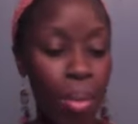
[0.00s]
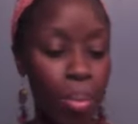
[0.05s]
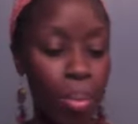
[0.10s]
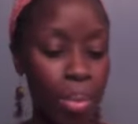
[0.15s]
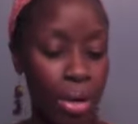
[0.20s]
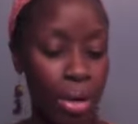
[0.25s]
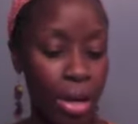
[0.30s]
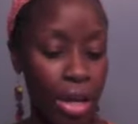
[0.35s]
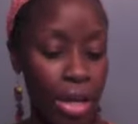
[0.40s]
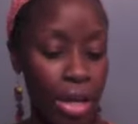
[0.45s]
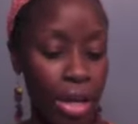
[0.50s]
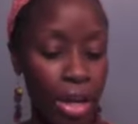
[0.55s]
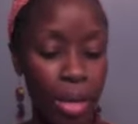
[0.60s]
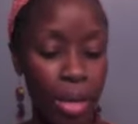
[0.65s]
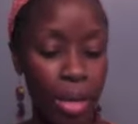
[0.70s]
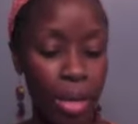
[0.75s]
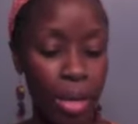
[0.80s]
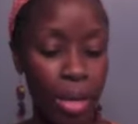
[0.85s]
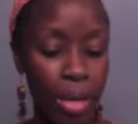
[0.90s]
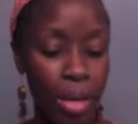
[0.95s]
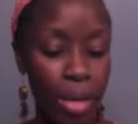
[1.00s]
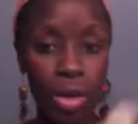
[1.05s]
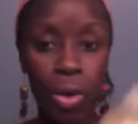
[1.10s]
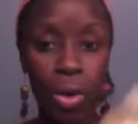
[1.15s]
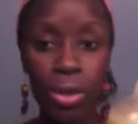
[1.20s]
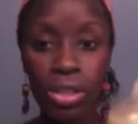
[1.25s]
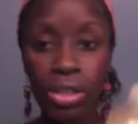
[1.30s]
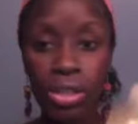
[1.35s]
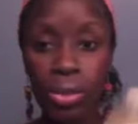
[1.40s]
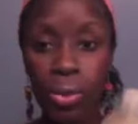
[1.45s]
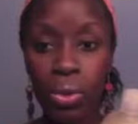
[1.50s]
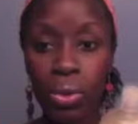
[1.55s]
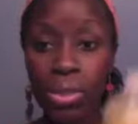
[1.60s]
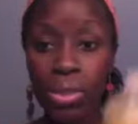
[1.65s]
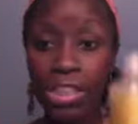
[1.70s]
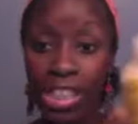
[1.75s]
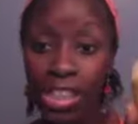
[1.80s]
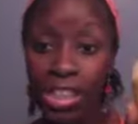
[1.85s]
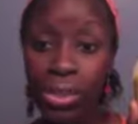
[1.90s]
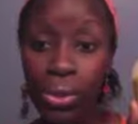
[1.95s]
but it also
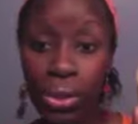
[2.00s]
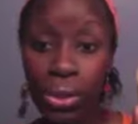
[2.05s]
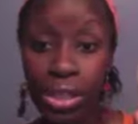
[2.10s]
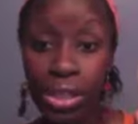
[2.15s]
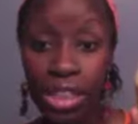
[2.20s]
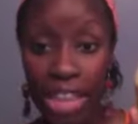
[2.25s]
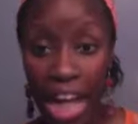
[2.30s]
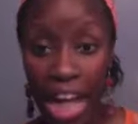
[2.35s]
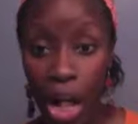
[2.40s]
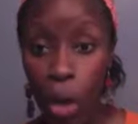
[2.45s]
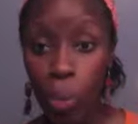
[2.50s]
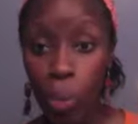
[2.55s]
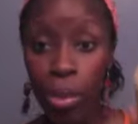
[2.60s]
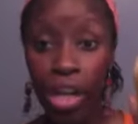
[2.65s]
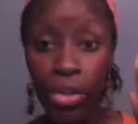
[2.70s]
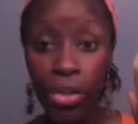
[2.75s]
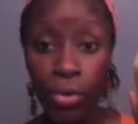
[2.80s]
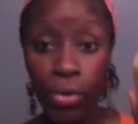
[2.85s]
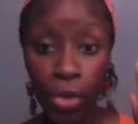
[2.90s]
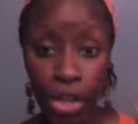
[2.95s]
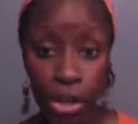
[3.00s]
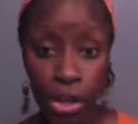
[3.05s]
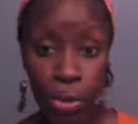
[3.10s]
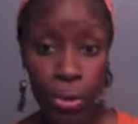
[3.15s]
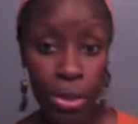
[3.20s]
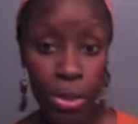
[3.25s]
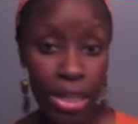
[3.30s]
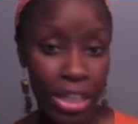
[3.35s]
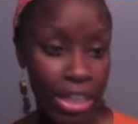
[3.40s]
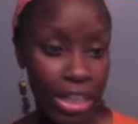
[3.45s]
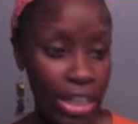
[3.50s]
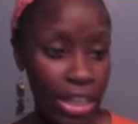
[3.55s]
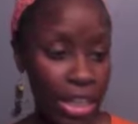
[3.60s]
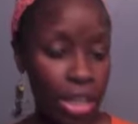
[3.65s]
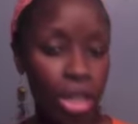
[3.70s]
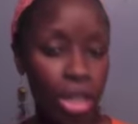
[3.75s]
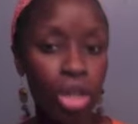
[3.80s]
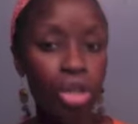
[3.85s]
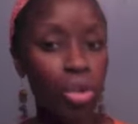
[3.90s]
gets your scalp and your hair clean.